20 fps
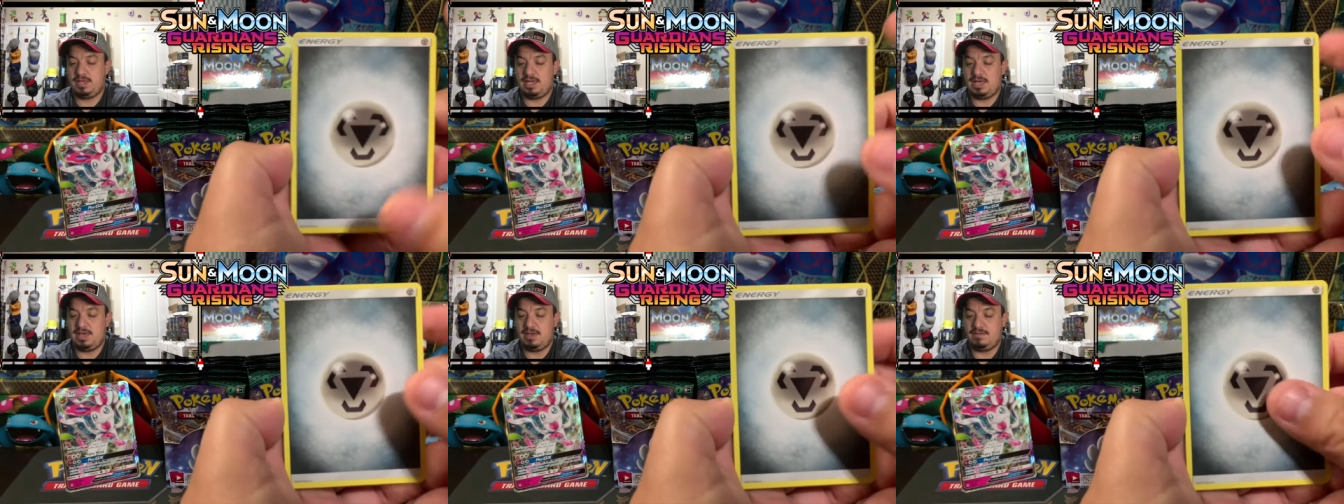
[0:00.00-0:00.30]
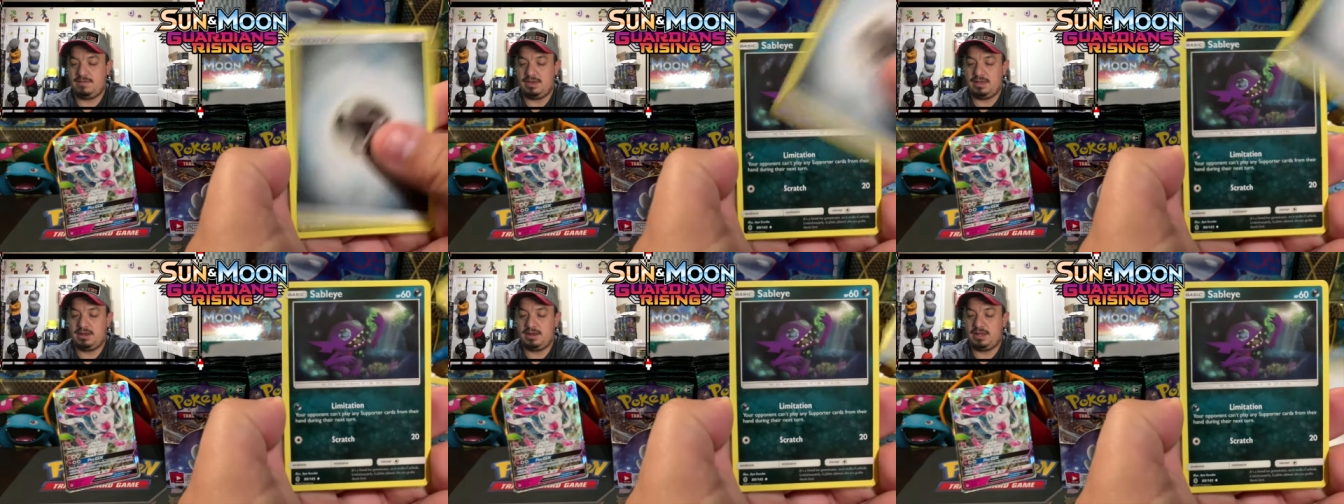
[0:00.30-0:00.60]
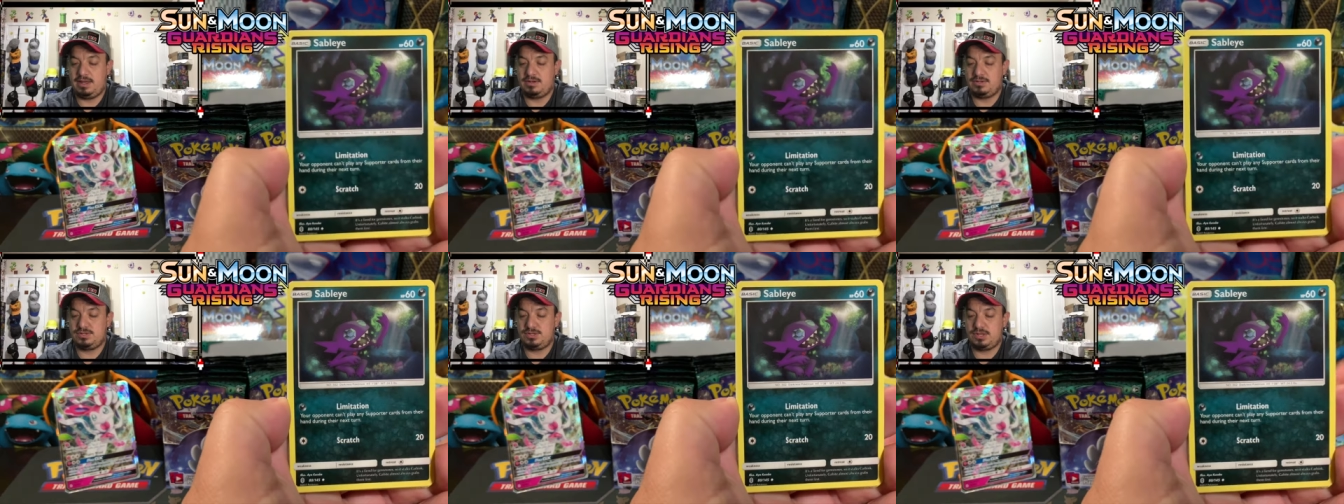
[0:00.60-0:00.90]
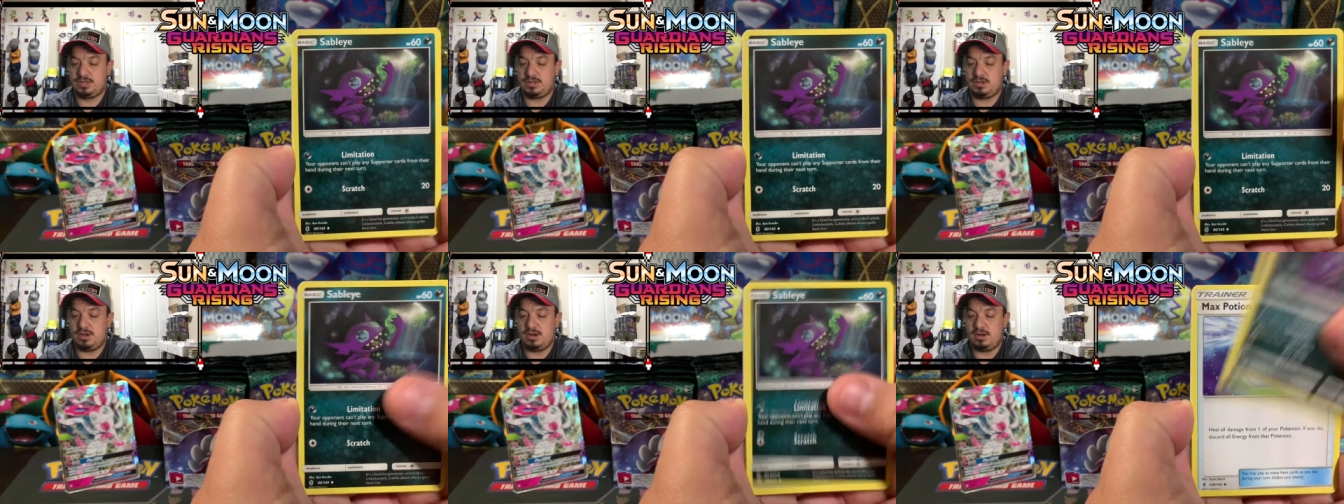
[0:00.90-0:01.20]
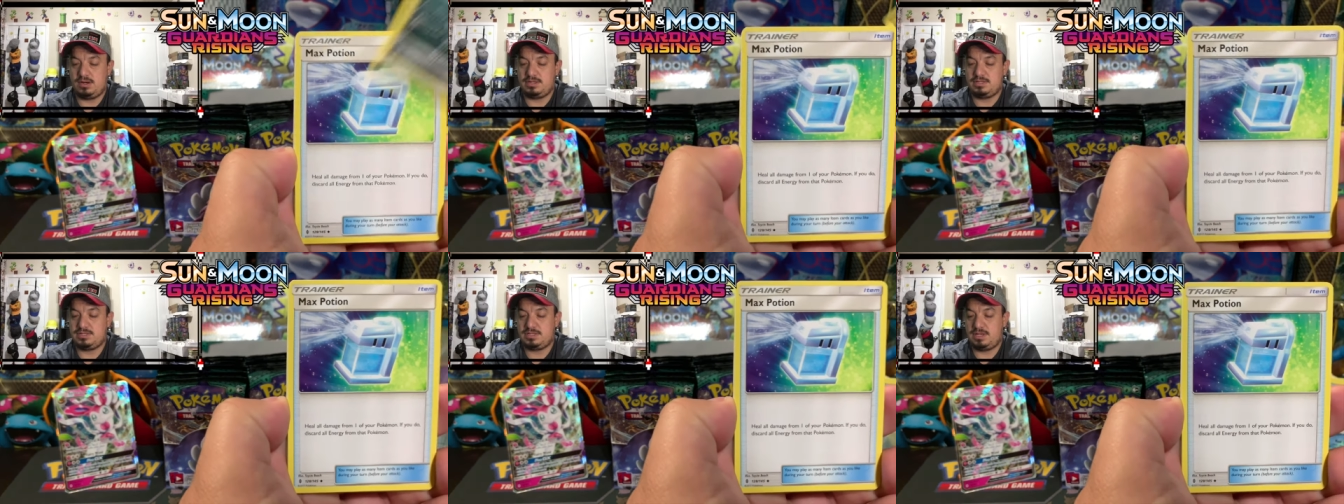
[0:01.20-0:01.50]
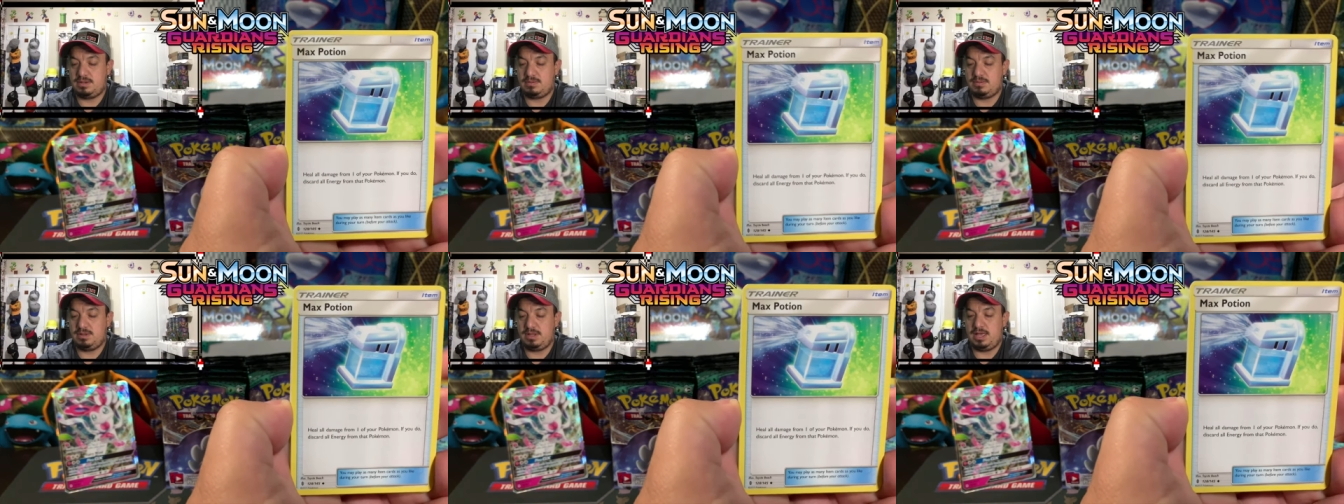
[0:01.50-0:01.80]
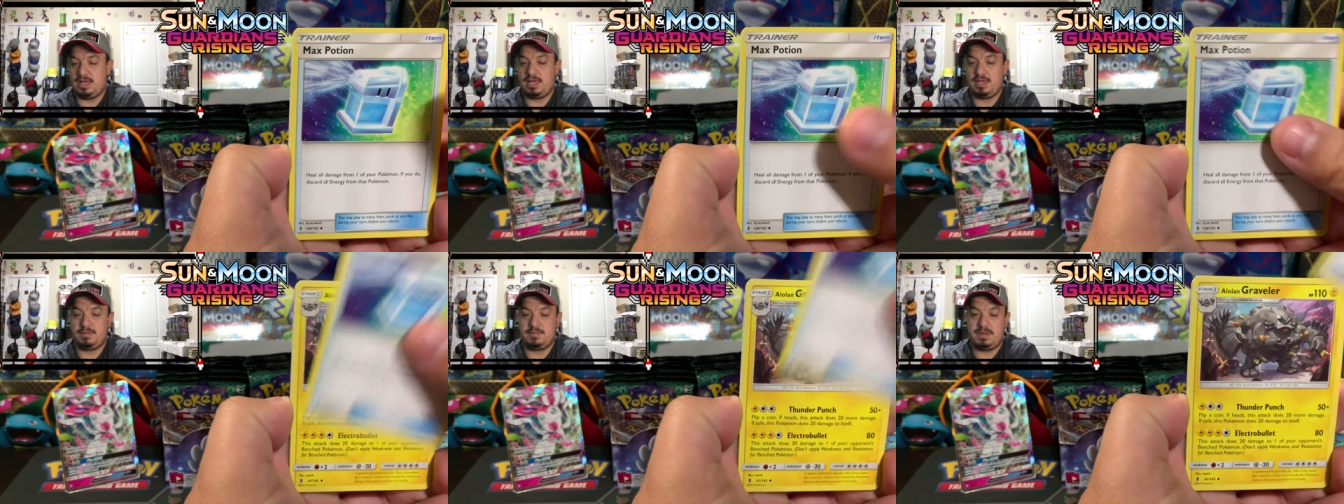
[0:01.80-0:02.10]
have an energy card,
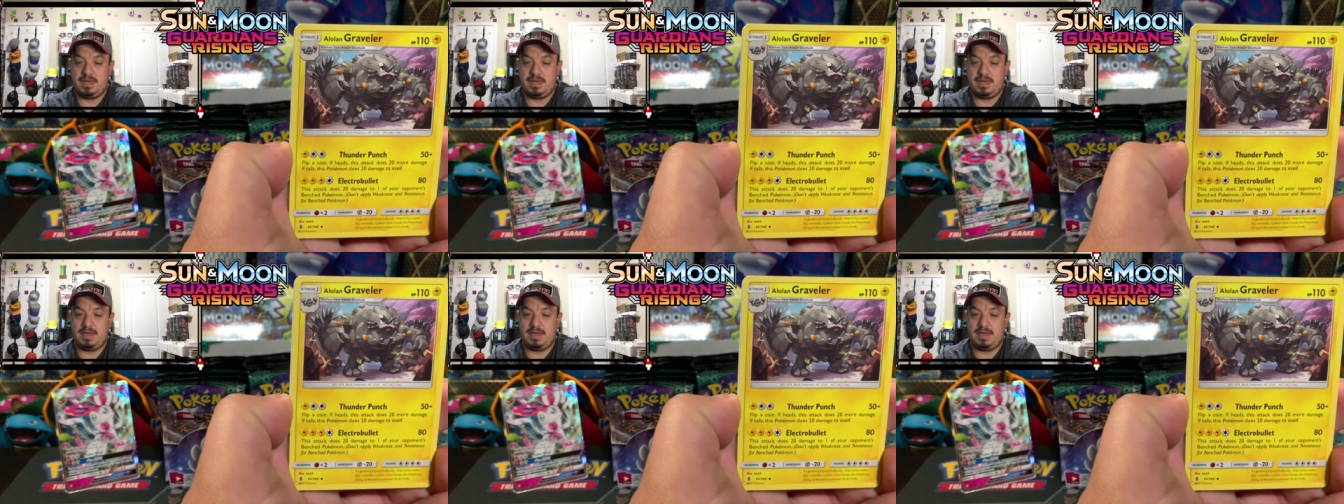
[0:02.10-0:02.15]
Sableye,